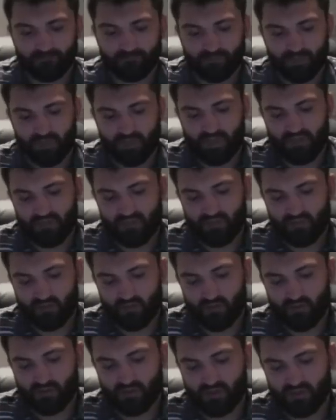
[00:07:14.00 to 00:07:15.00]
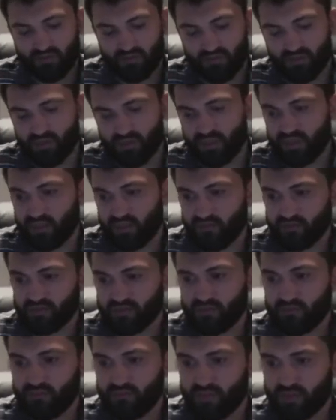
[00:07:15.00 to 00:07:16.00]
Devin Cole, definitely, he
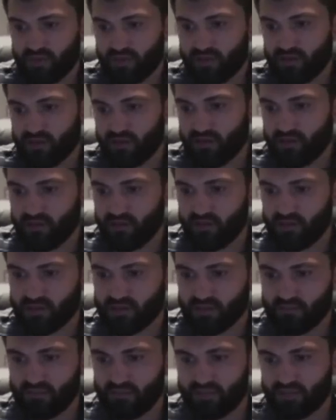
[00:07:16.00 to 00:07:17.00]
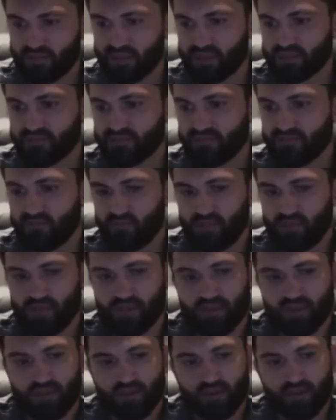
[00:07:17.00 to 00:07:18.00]
was a big, another big test for me,
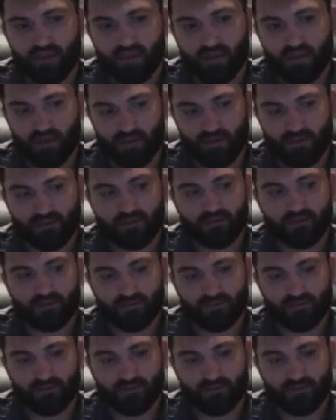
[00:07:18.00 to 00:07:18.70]
and